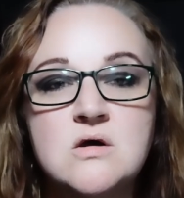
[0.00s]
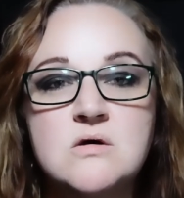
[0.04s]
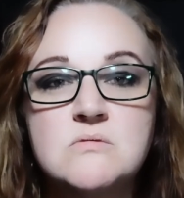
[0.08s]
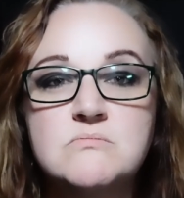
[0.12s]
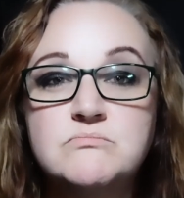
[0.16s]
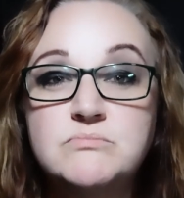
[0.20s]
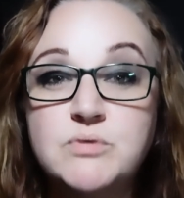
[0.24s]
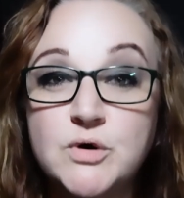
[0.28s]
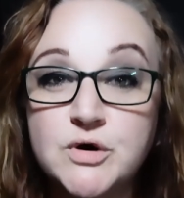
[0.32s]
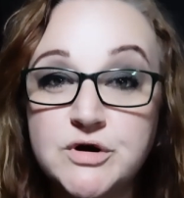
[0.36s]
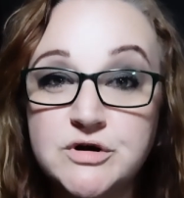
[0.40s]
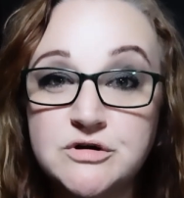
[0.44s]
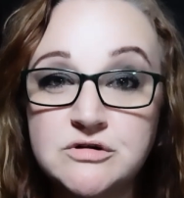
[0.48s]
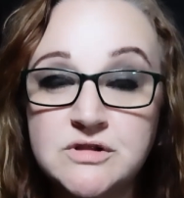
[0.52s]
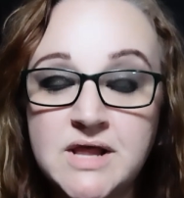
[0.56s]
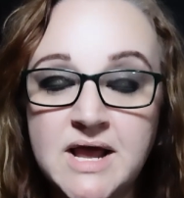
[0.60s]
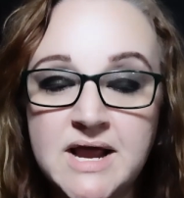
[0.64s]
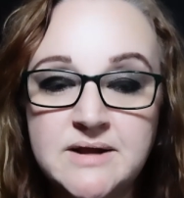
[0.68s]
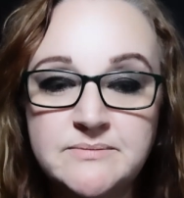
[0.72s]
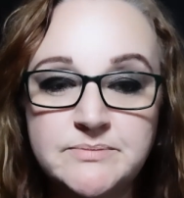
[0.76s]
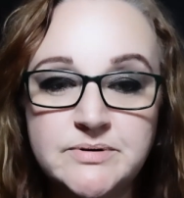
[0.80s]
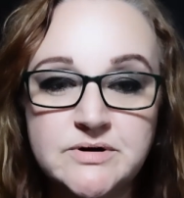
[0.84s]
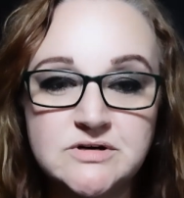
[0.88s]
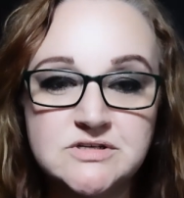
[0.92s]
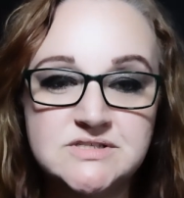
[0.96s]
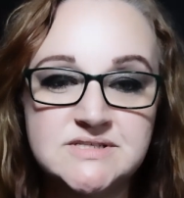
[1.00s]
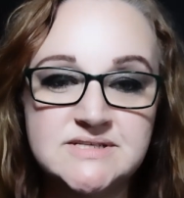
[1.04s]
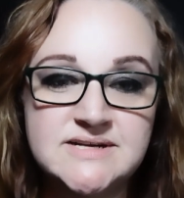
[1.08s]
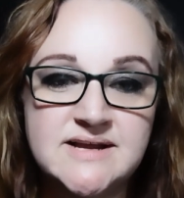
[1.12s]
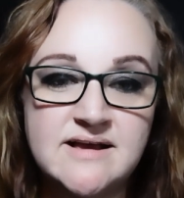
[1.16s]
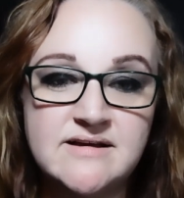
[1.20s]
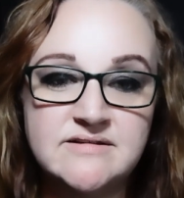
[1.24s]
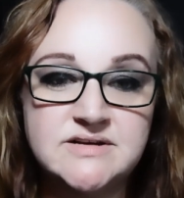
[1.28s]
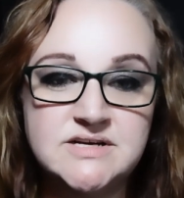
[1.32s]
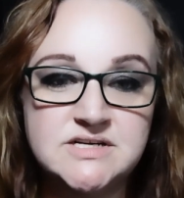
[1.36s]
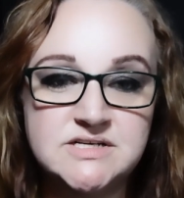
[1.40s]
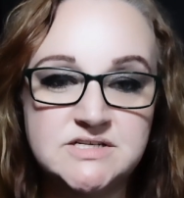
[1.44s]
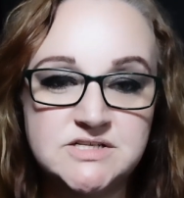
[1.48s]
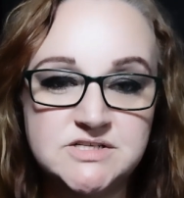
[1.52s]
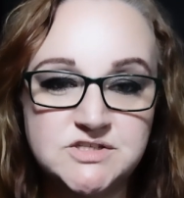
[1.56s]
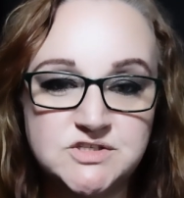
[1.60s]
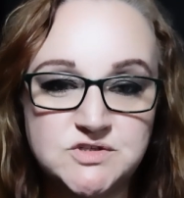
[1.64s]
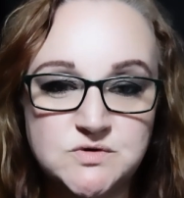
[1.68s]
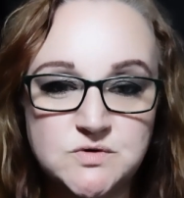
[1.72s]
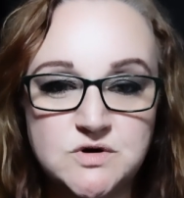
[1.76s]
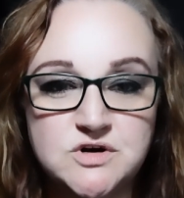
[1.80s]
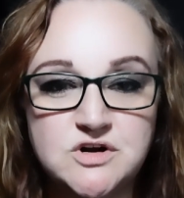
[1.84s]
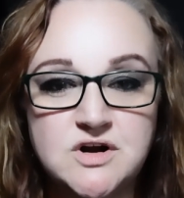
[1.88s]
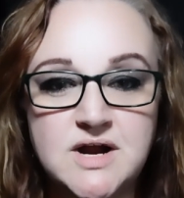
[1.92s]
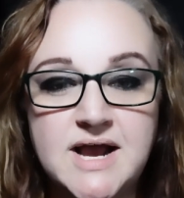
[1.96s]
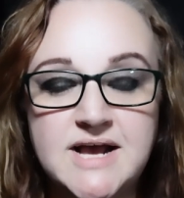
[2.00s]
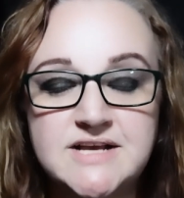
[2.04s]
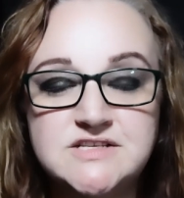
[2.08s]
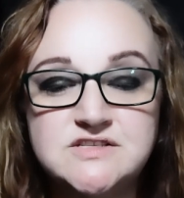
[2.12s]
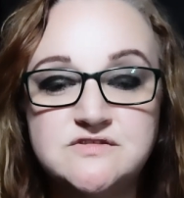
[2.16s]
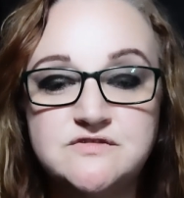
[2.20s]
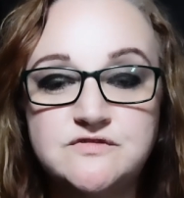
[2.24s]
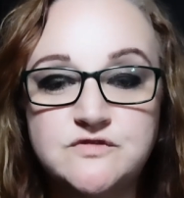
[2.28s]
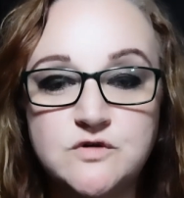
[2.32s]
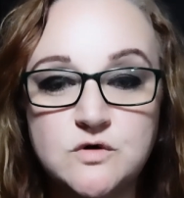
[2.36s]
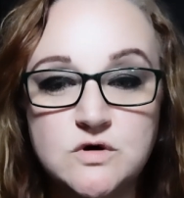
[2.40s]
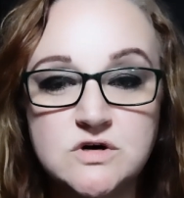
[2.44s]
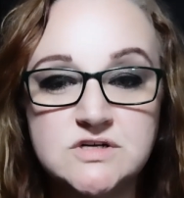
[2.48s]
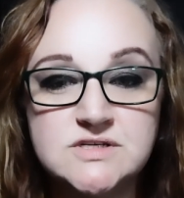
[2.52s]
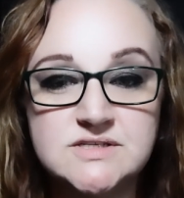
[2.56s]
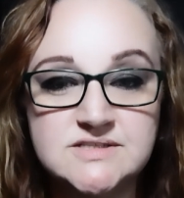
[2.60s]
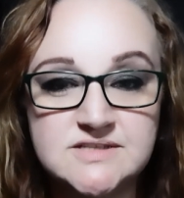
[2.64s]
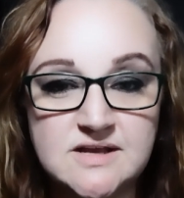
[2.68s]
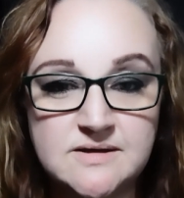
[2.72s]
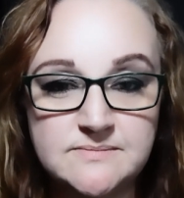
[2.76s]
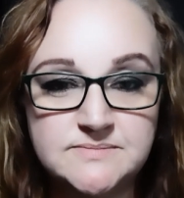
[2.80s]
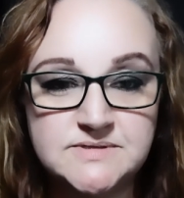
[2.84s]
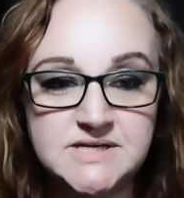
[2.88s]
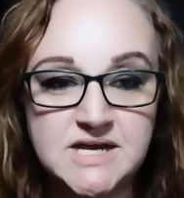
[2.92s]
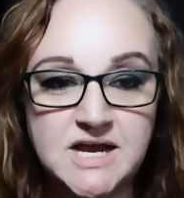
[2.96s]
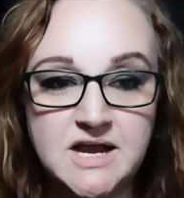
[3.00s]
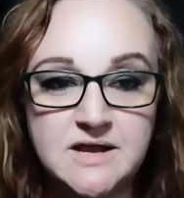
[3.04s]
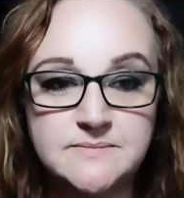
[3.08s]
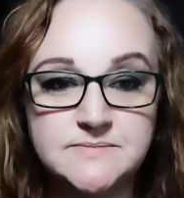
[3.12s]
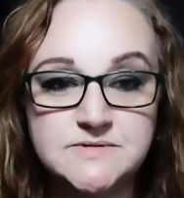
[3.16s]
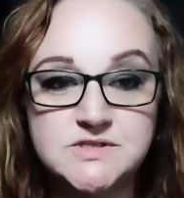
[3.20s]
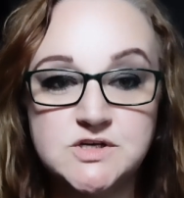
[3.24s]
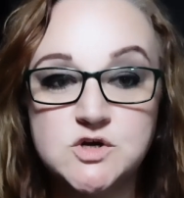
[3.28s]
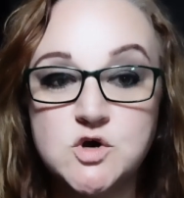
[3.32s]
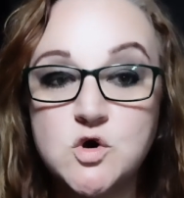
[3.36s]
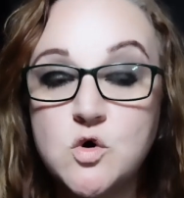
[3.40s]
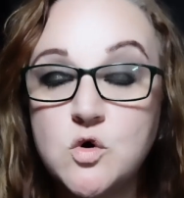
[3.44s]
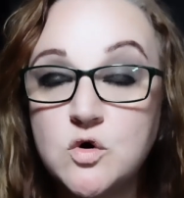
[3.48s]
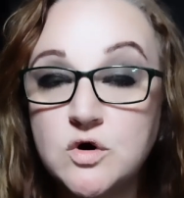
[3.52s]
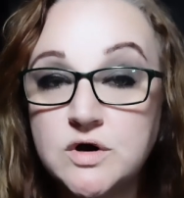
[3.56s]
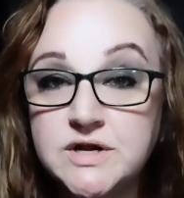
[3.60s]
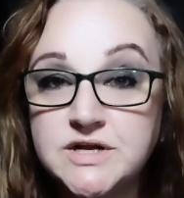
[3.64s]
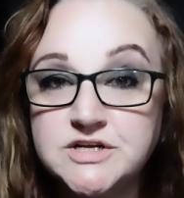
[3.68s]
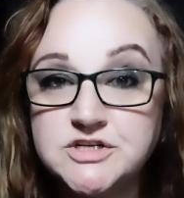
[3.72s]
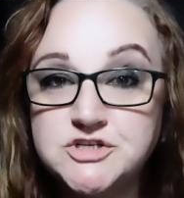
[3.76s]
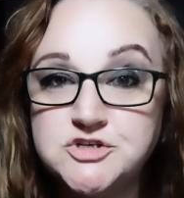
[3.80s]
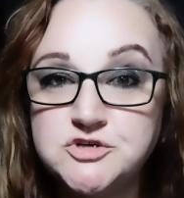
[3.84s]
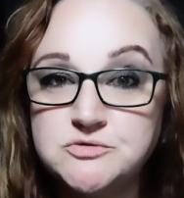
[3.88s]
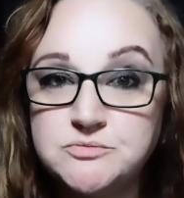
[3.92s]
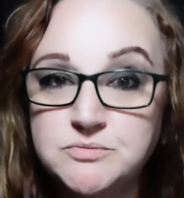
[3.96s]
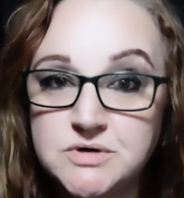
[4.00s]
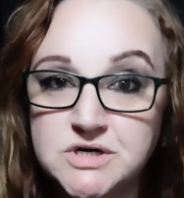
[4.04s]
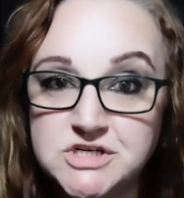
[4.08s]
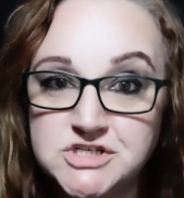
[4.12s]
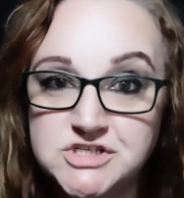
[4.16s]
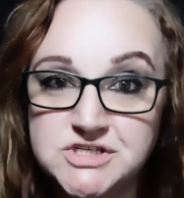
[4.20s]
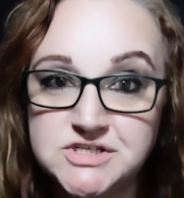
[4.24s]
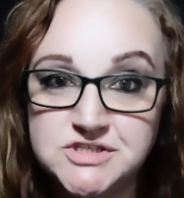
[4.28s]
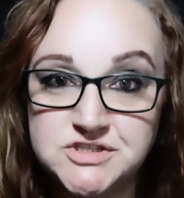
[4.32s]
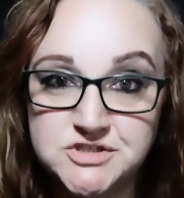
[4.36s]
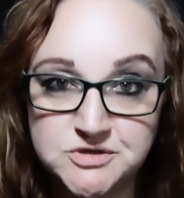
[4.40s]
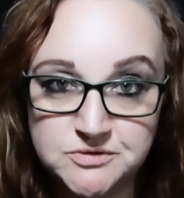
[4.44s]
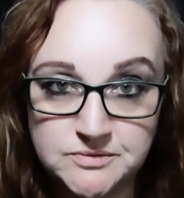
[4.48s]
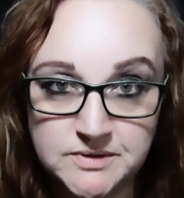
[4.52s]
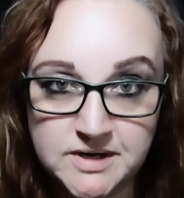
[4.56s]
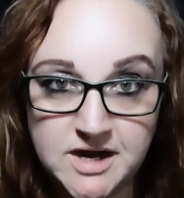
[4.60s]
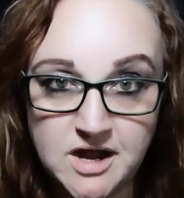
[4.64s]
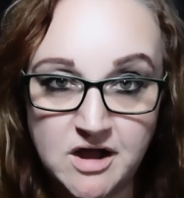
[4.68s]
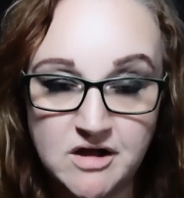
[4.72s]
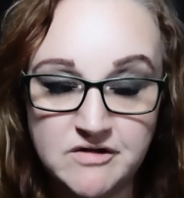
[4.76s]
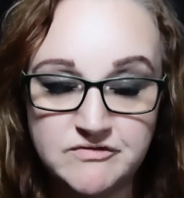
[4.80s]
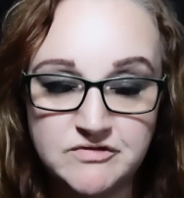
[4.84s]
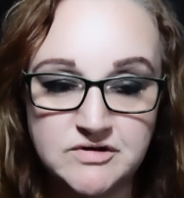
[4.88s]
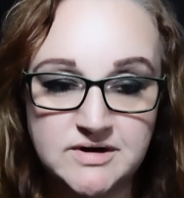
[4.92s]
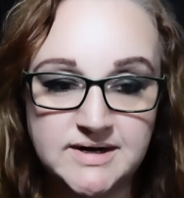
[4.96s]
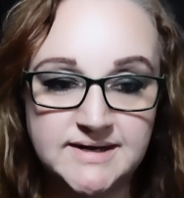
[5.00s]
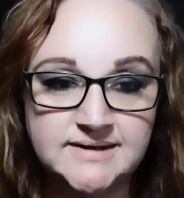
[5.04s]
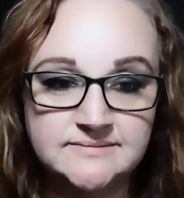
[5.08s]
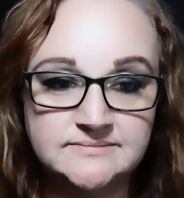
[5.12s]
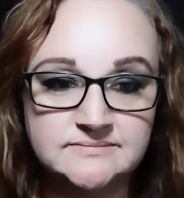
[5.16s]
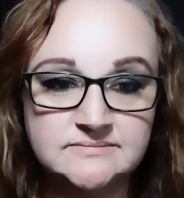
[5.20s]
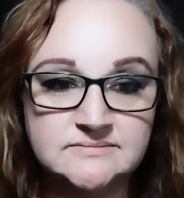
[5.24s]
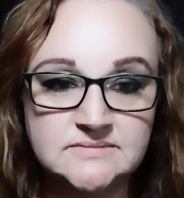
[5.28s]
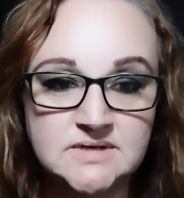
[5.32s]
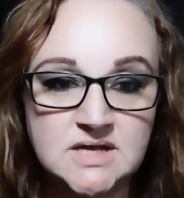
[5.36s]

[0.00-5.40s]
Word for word: Borderline personality disorder has 4 subtypes, according to Bridges to Recovery: